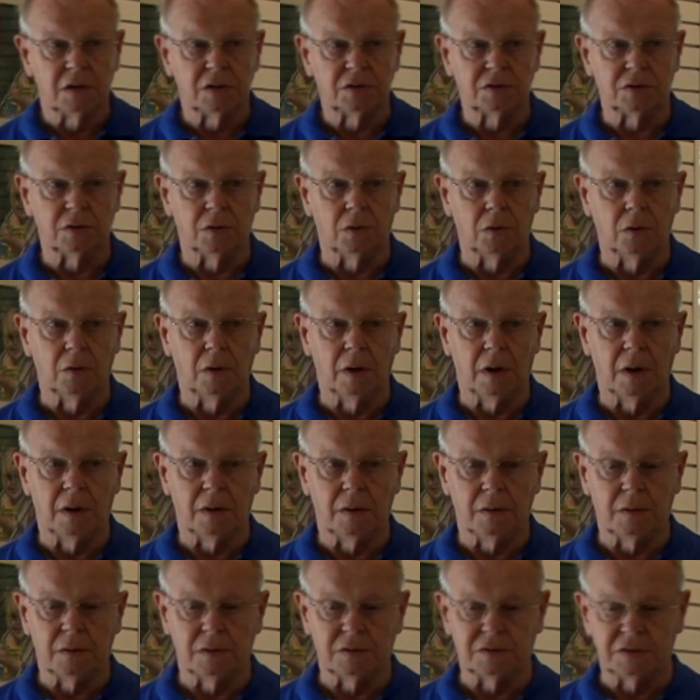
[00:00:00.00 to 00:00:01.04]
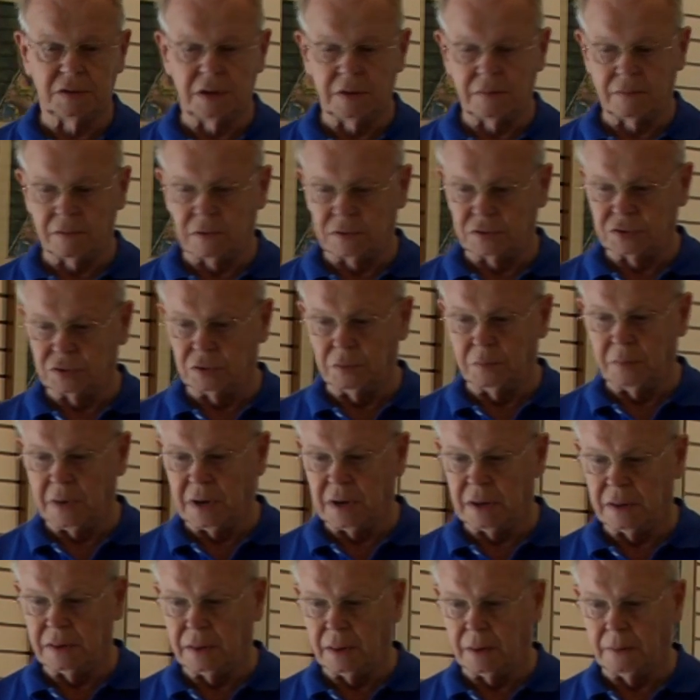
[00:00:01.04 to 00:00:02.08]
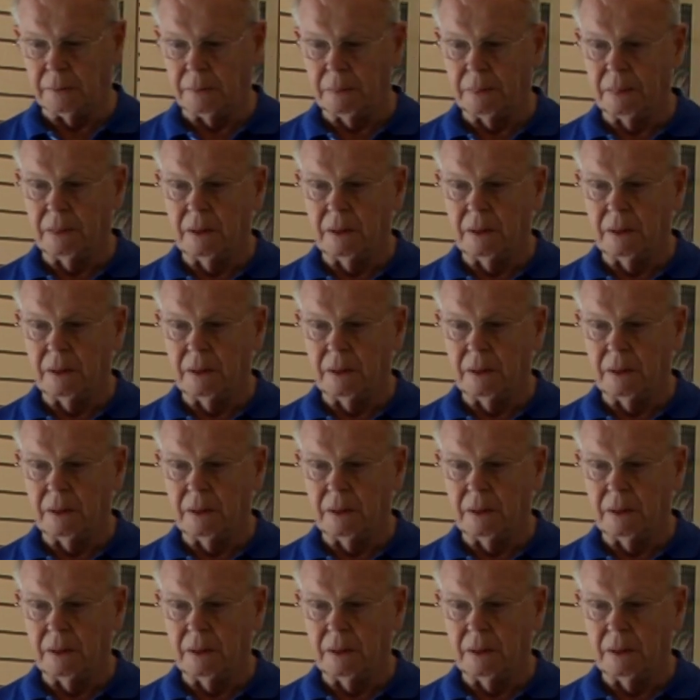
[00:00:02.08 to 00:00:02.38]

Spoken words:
So there's never so many that